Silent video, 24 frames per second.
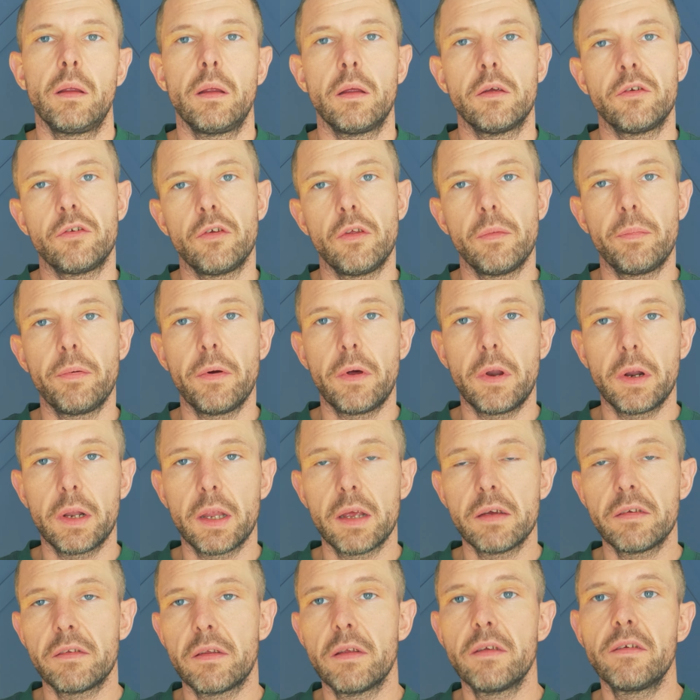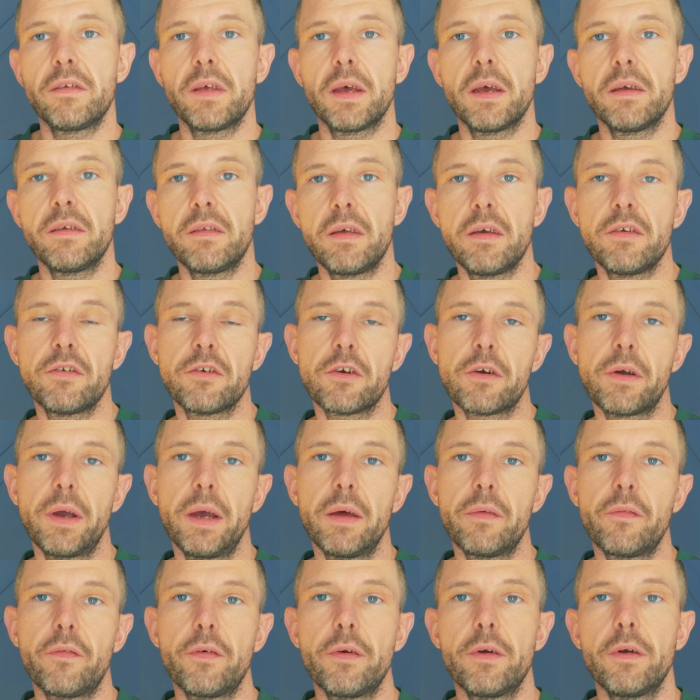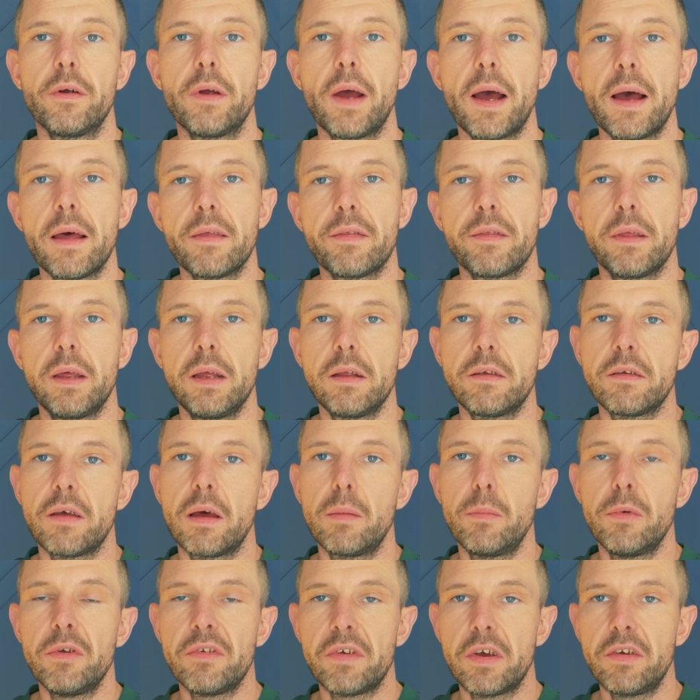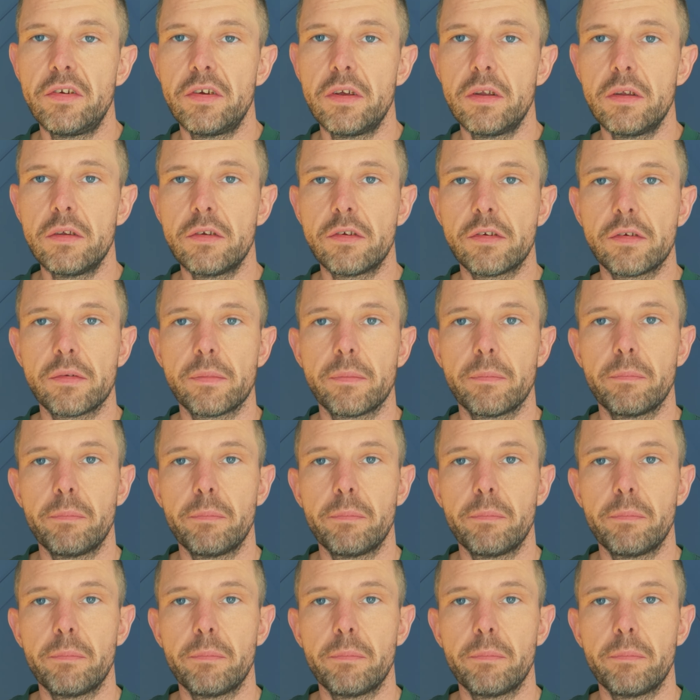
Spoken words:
So the product listing says these are great for athletes and musicians.